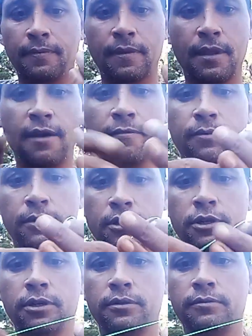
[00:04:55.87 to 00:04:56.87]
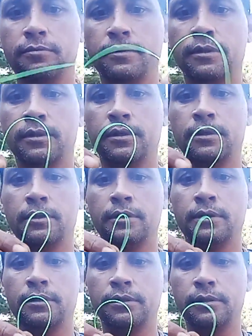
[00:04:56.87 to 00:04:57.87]
Now for the hook.
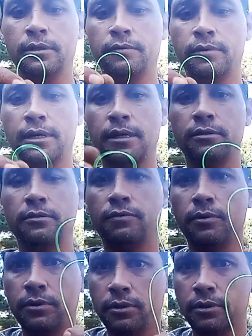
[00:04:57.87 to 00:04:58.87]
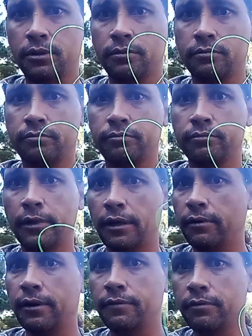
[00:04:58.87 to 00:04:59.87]
And here's what I do for the hook. That
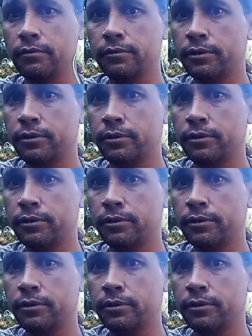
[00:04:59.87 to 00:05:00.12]
way if you want